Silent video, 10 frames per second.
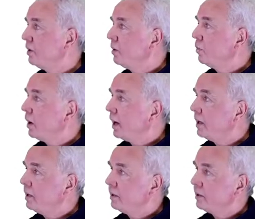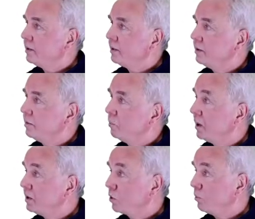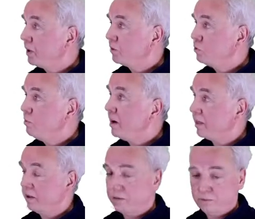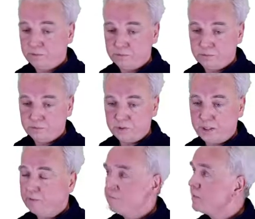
by, uh, by the compare to method. Yeah?